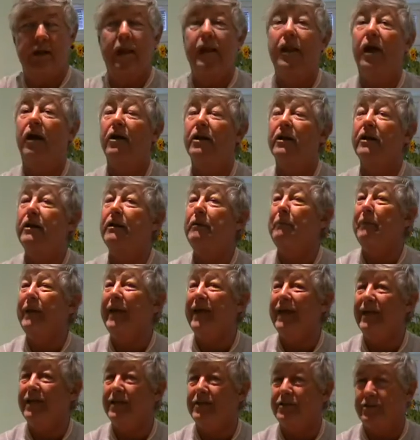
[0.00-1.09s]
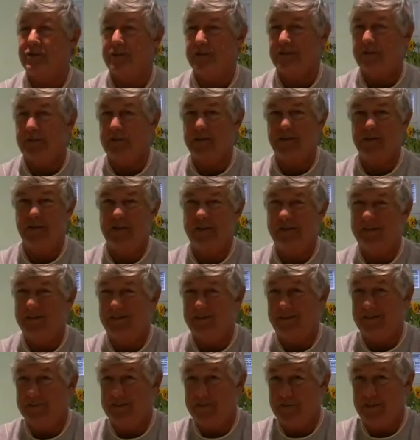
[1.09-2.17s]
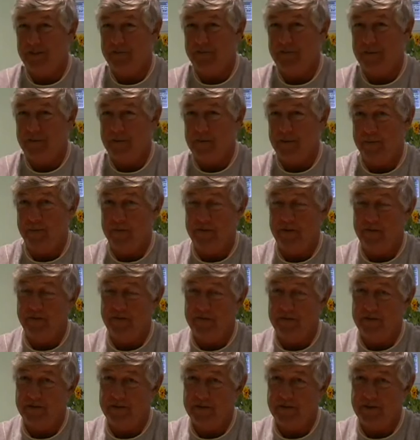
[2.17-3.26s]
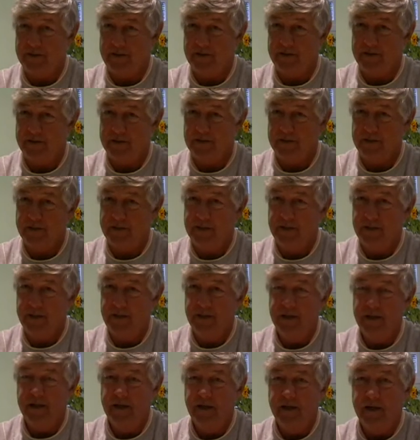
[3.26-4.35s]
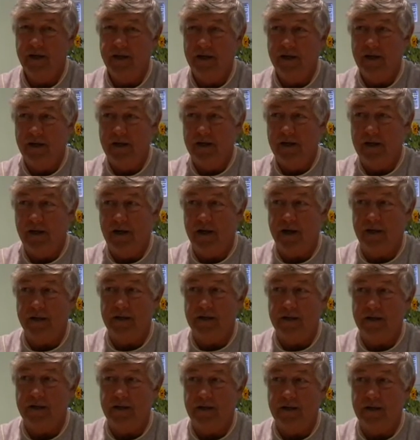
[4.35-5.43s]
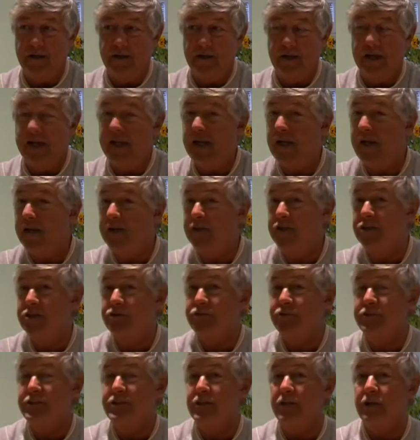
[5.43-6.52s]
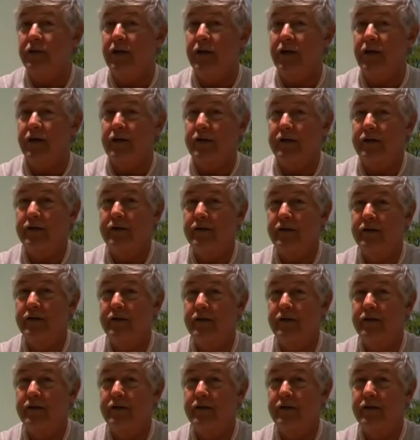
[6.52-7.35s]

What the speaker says: I didn't appear to. I was only 13 when I first started, and he'd only just retired